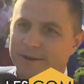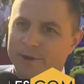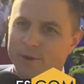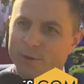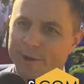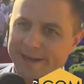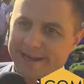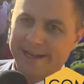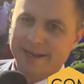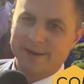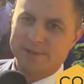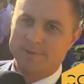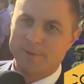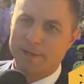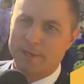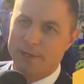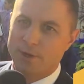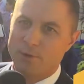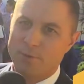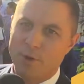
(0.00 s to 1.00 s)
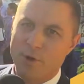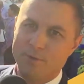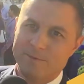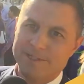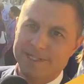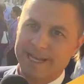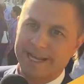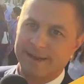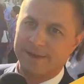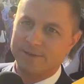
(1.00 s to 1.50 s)
Quint Lears with
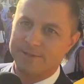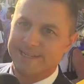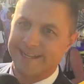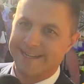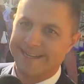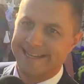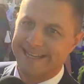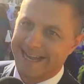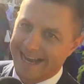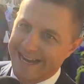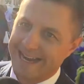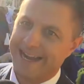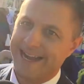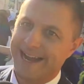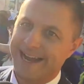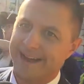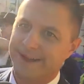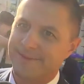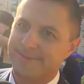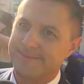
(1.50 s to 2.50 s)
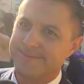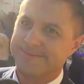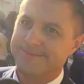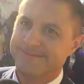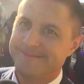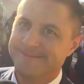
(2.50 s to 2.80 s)
newhomesales.com.